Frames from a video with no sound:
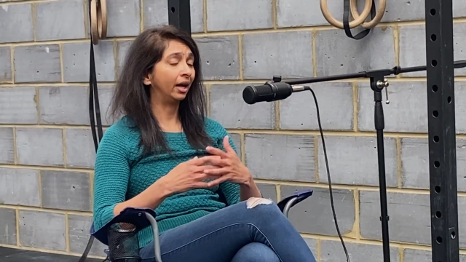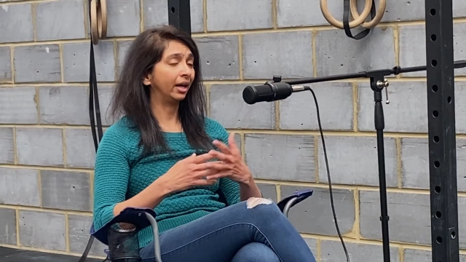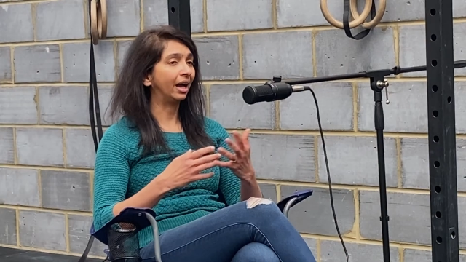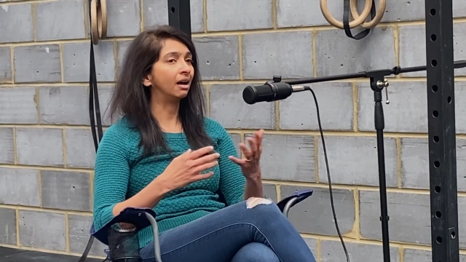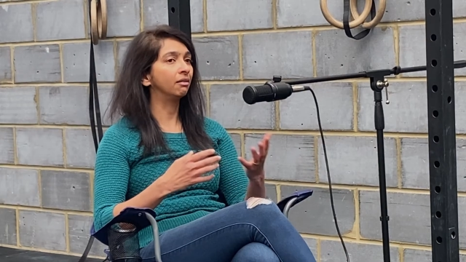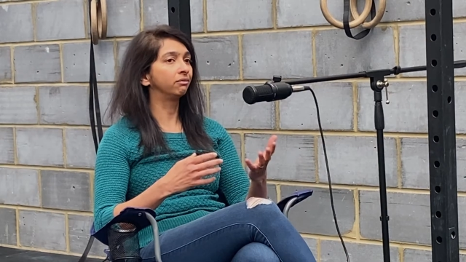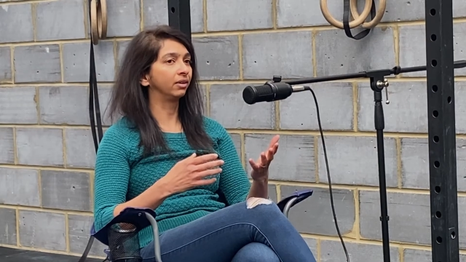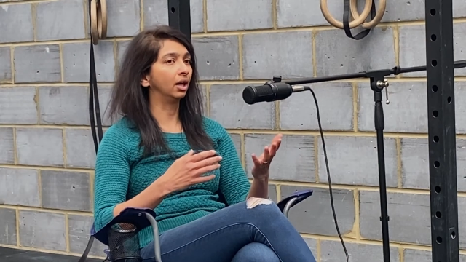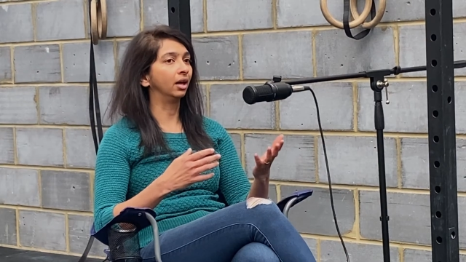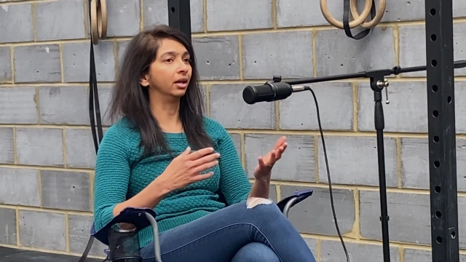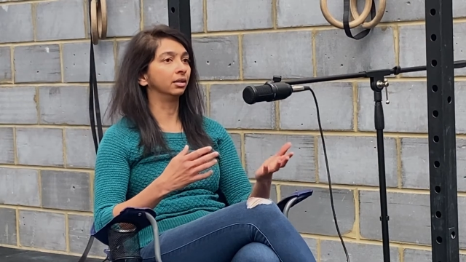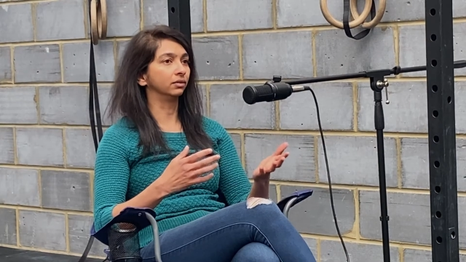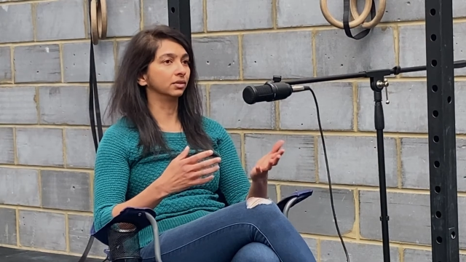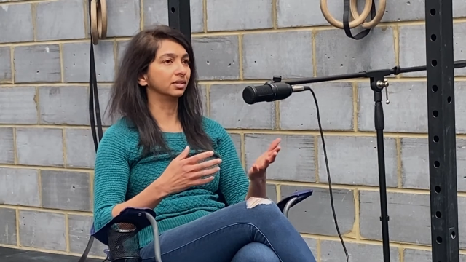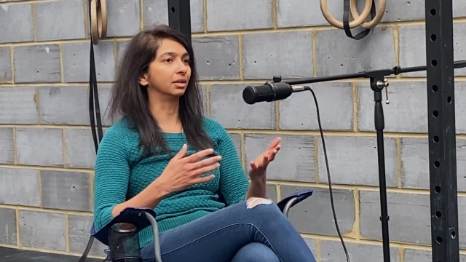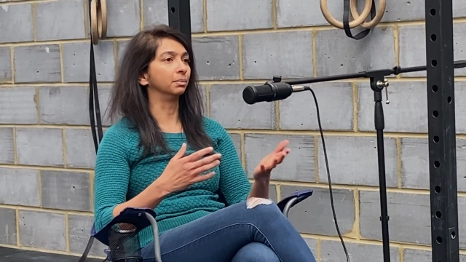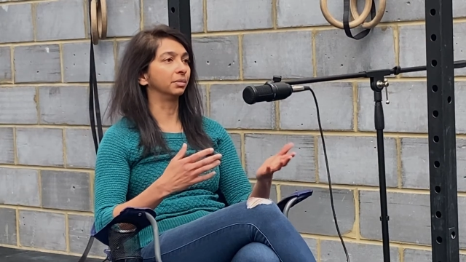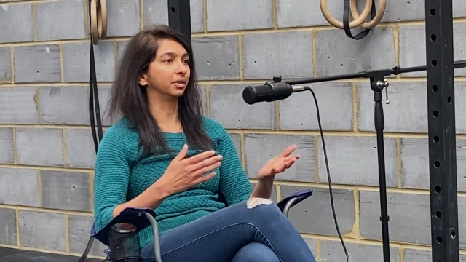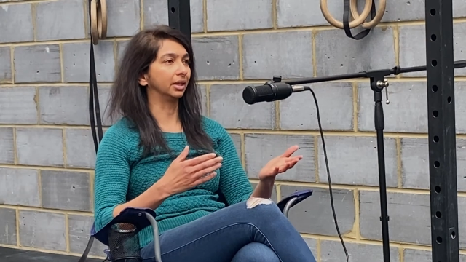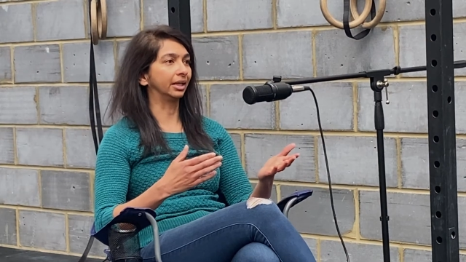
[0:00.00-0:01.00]
have learnt
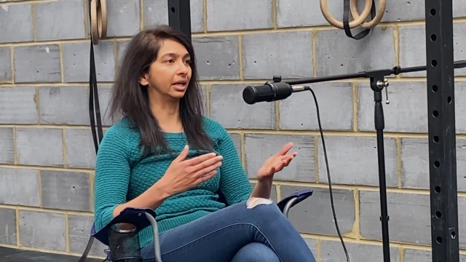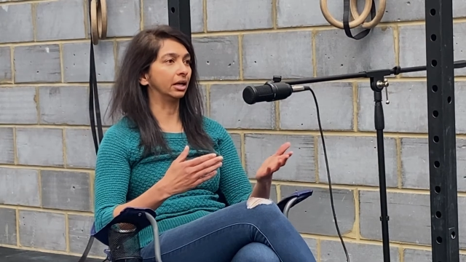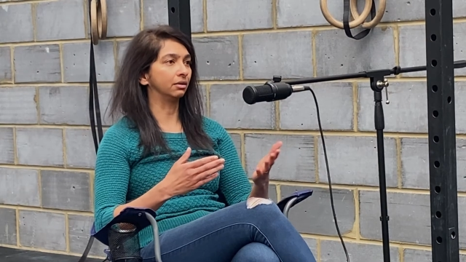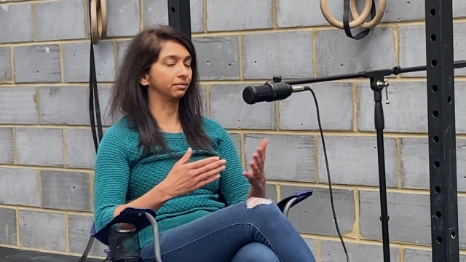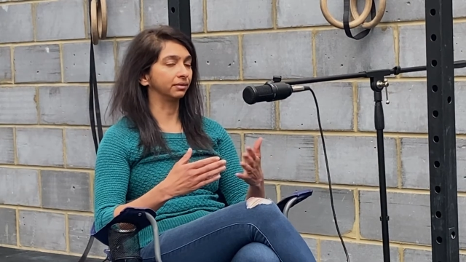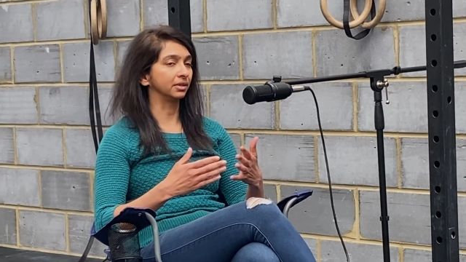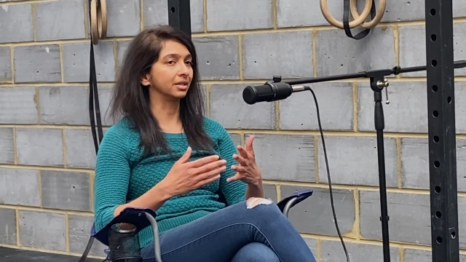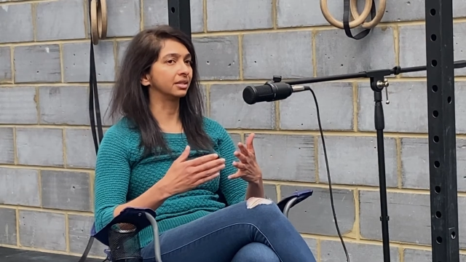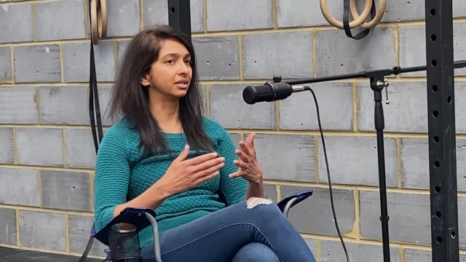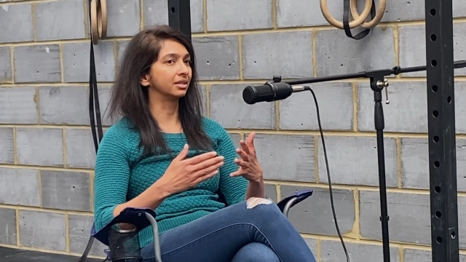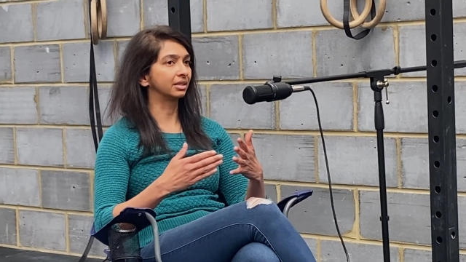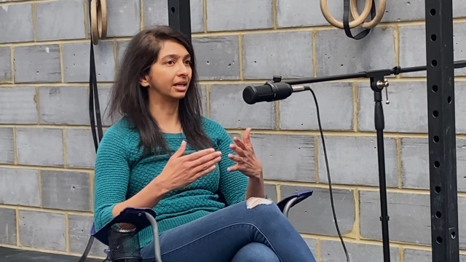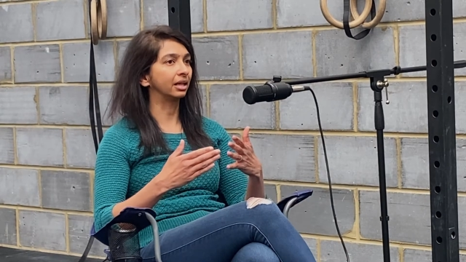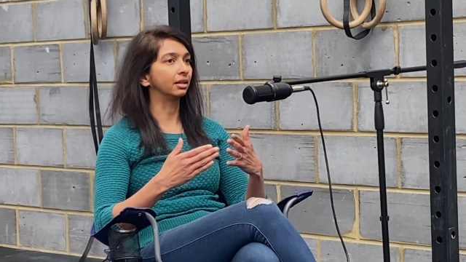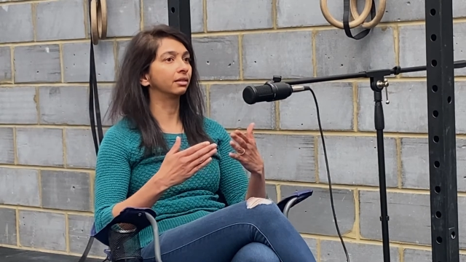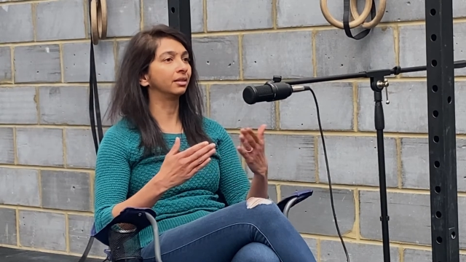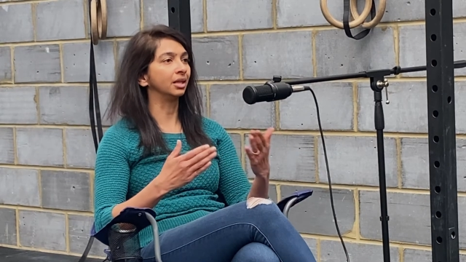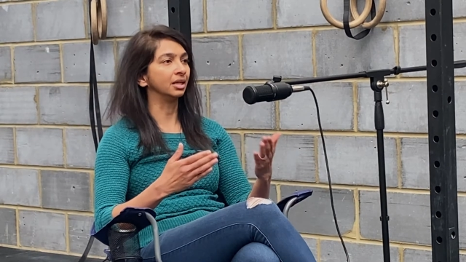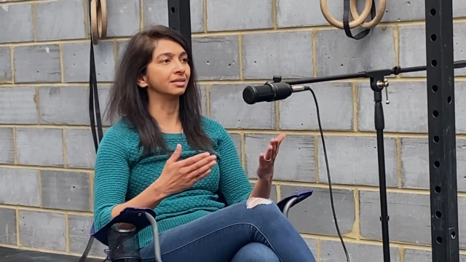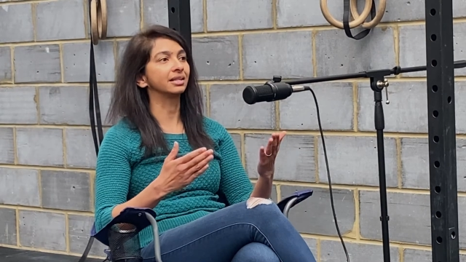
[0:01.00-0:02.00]
something out of this, is
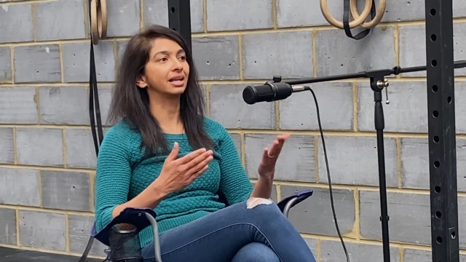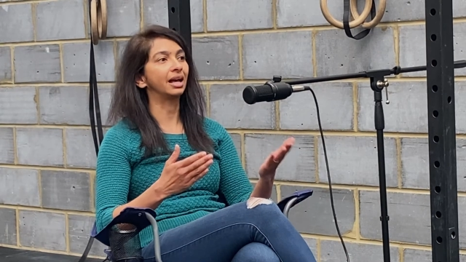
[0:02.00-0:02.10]
that things